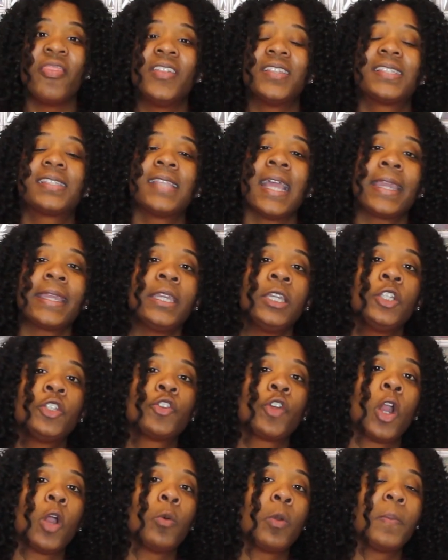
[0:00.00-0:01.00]
The second
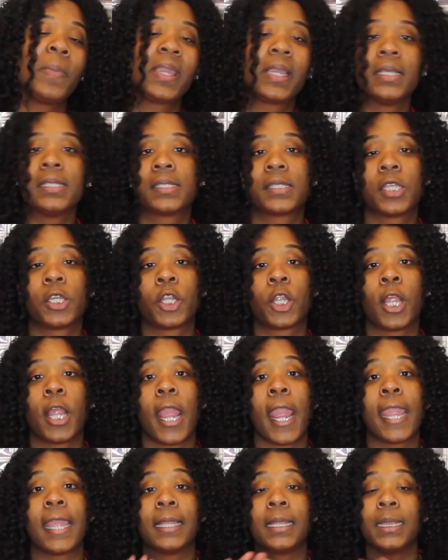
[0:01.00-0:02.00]
draw would be considered
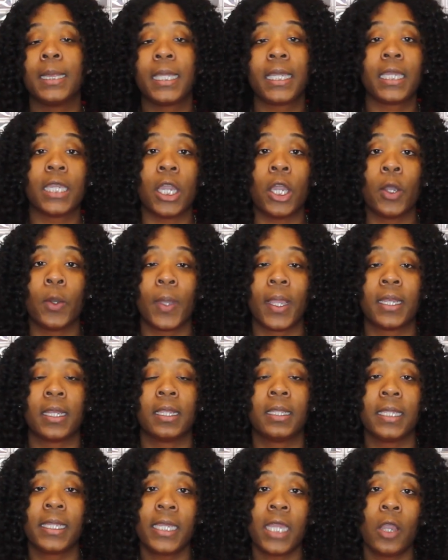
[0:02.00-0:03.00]
a Leo, and
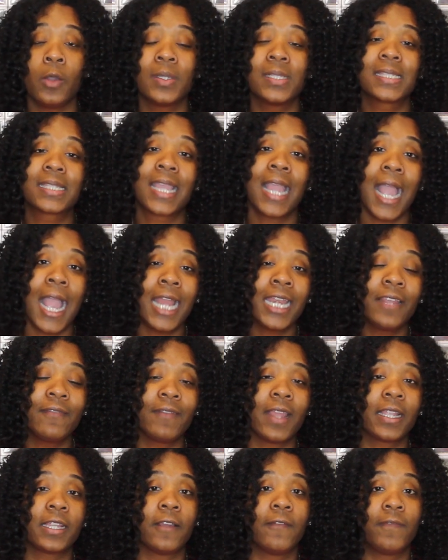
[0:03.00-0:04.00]
a Leo is kind
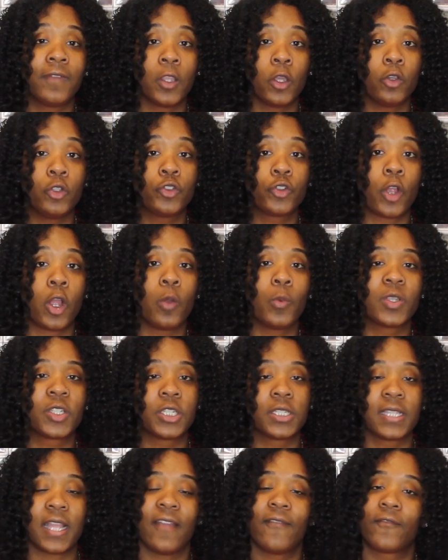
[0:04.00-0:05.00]
of like a flow draw,
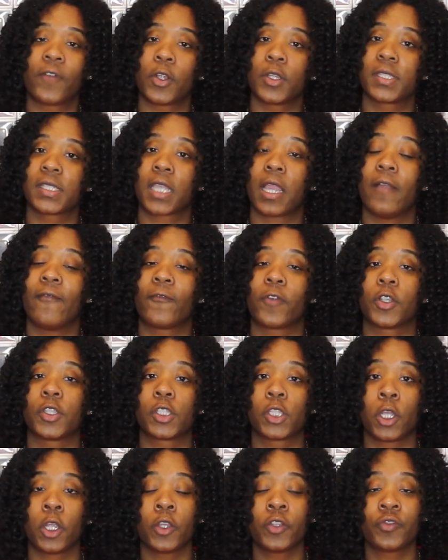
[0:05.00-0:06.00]
which is that first come,
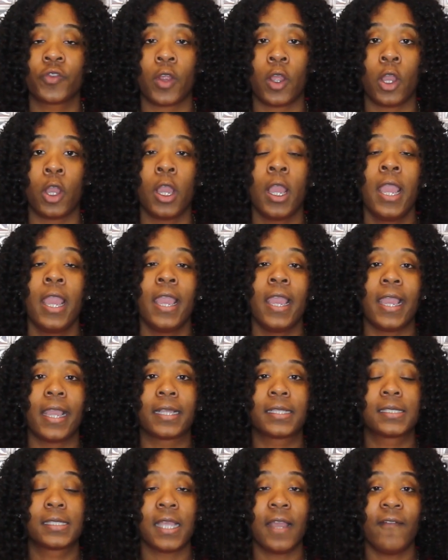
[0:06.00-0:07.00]
first serve draw,
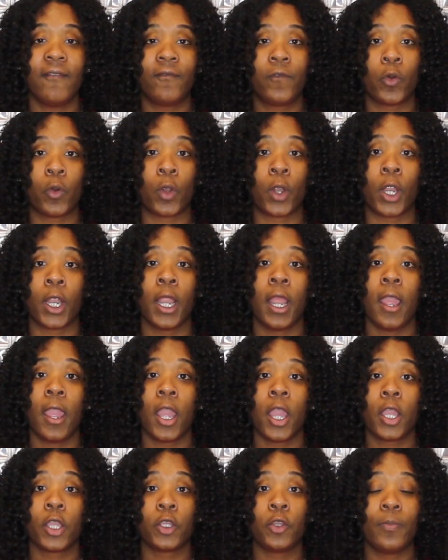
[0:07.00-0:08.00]
except for
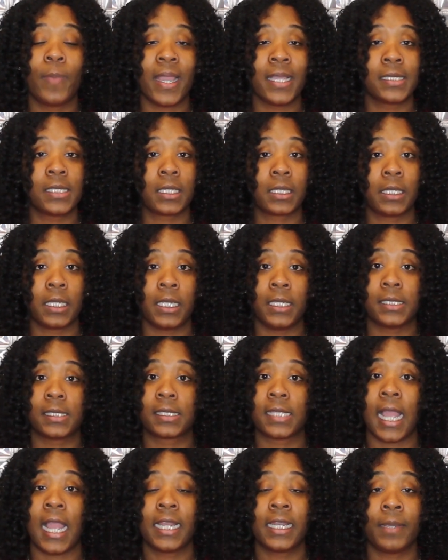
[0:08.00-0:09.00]
you basically
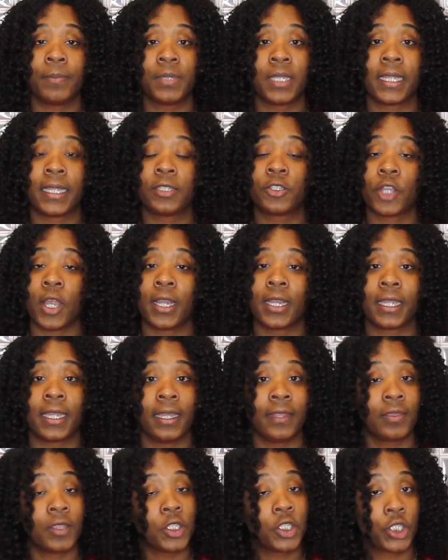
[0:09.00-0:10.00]
sign up to try to
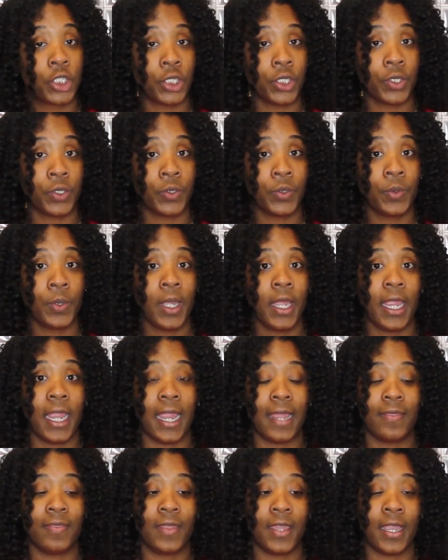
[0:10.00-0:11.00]
get the shoe,
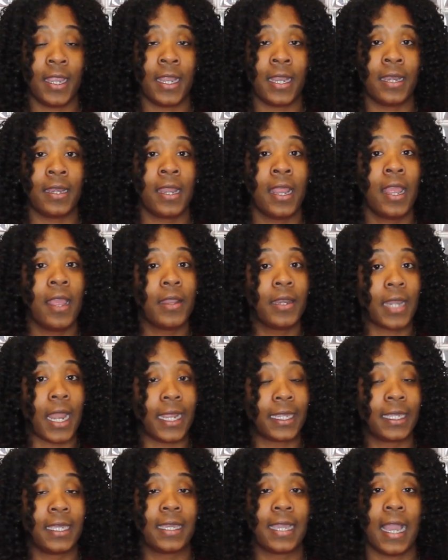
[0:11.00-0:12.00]
and then
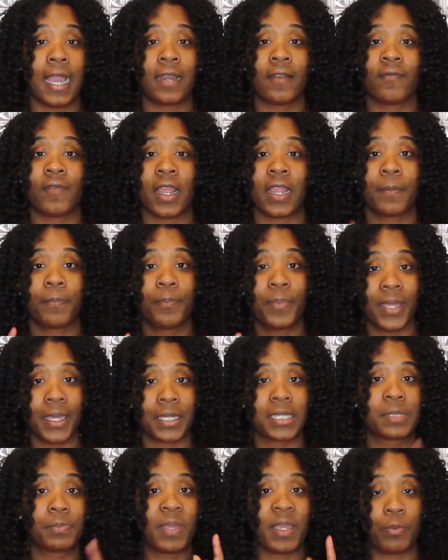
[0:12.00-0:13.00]
Nike kind of like
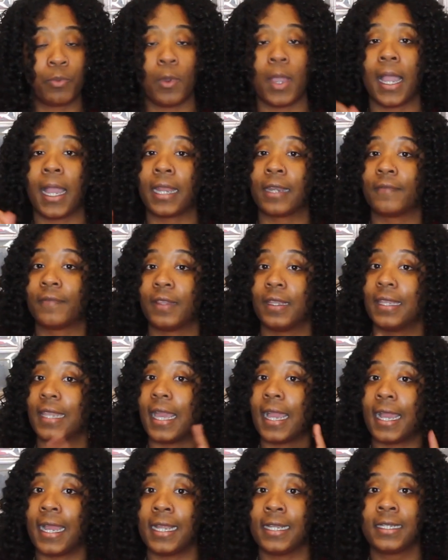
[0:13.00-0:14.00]
picks people out of the
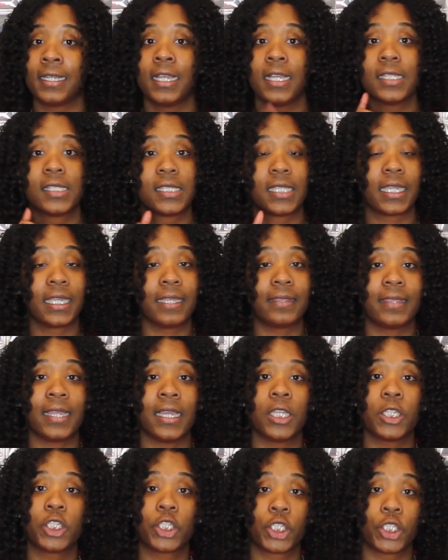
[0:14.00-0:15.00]
line to get
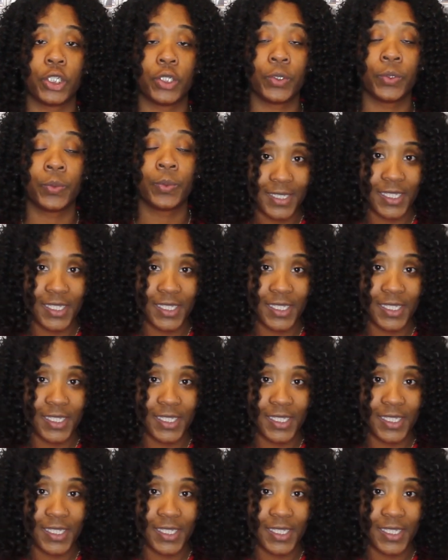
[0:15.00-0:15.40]
that shoe.